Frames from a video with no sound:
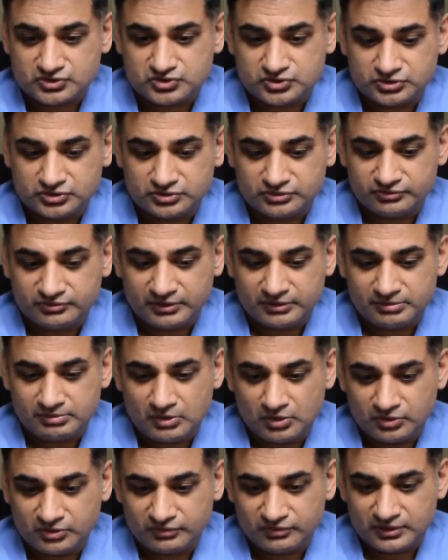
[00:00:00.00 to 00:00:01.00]
are true. Very
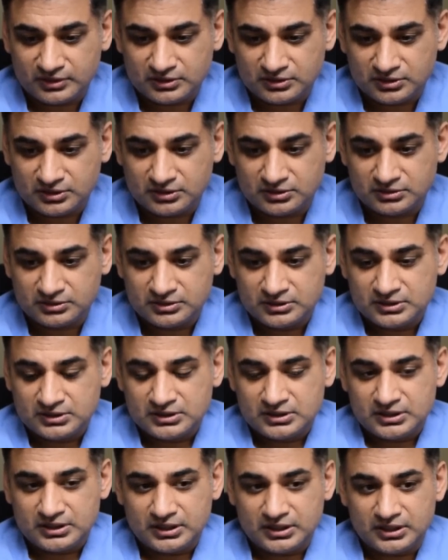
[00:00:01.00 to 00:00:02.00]
motivated,
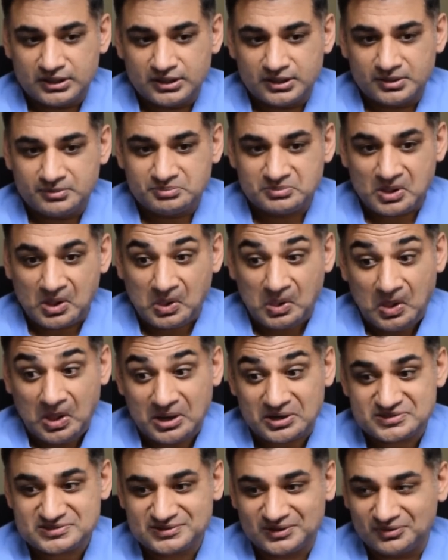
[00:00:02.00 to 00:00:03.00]
a
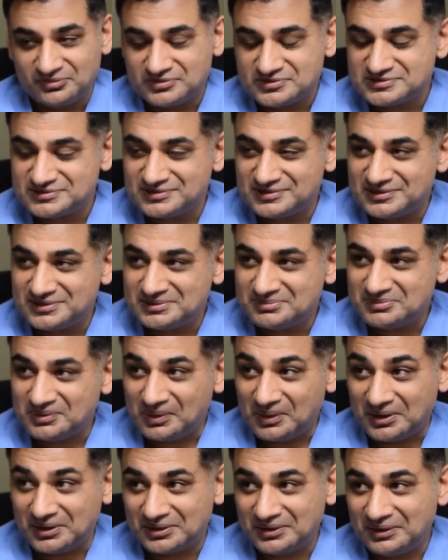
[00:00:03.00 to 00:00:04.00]
lot of self-esteem, a
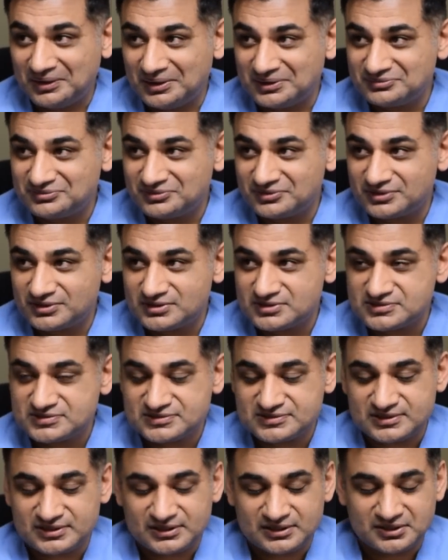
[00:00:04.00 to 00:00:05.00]
lot of
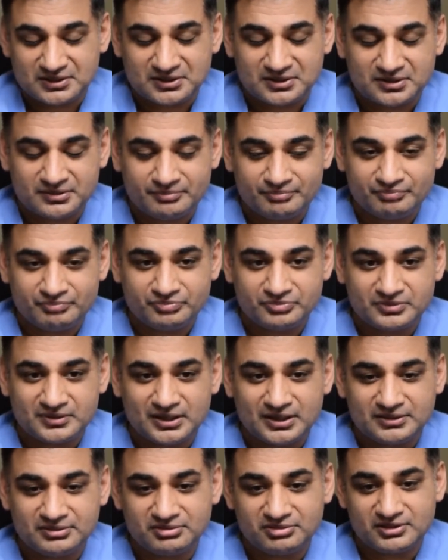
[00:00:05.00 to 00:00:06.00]
confidence.
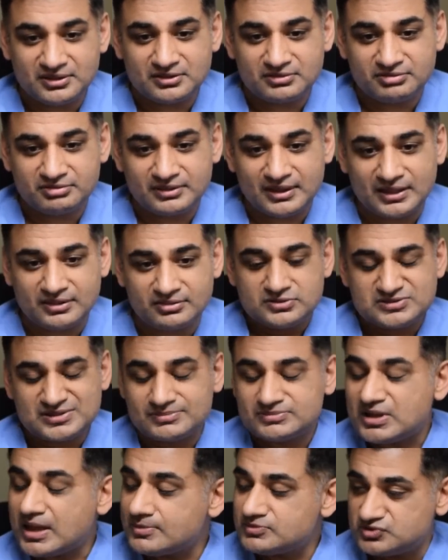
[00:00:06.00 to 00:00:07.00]
I think that
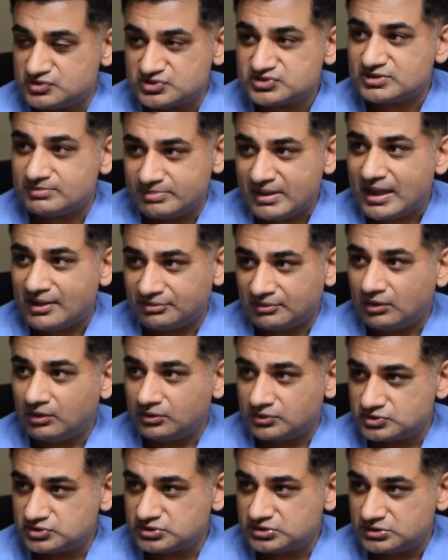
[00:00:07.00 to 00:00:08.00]
sometimes there's some
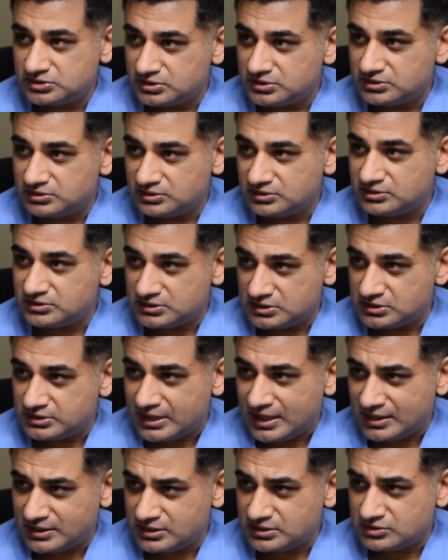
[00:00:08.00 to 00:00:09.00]
pathology
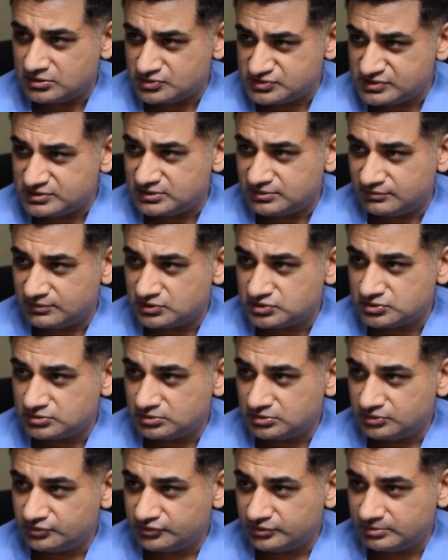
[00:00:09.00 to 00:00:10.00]
in those
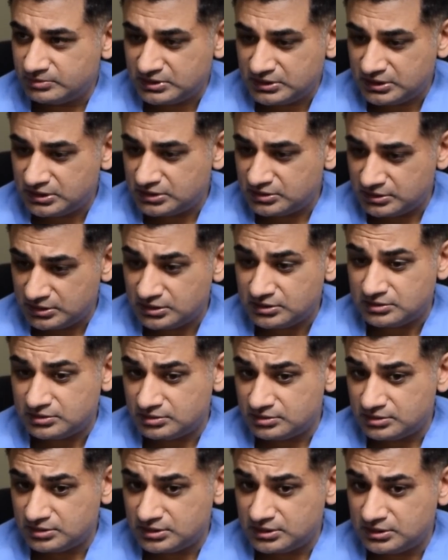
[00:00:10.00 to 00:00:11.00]
individuals. I mean,
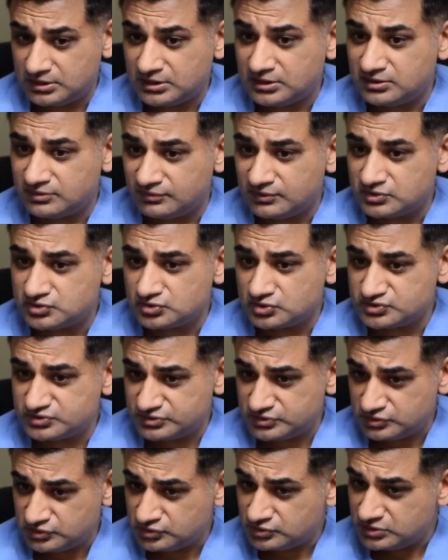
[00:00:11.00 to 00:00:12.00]
in individuals,
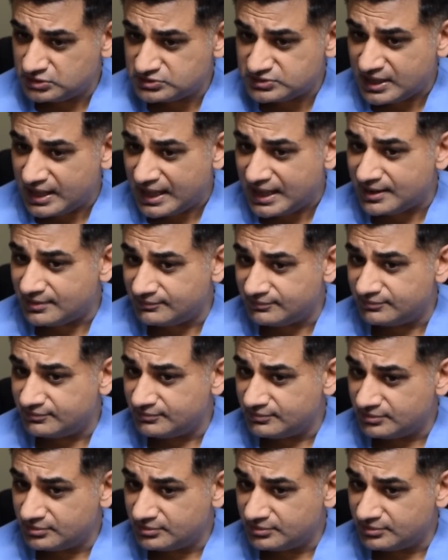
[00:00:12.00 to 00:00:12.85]
you do need to have